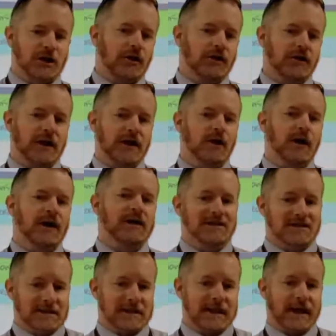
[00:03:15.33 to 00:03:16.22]

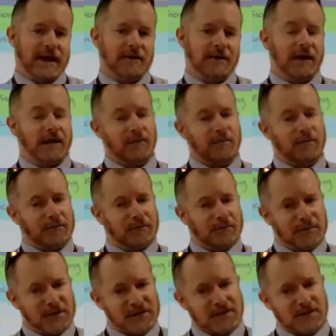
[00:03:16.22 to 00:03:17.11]
understand that
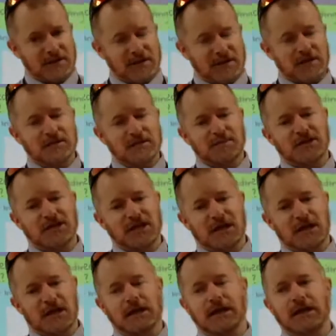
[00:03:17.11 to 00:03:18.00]
businesses,
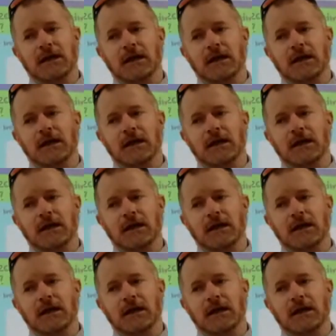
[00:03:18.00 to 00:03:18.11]
particularly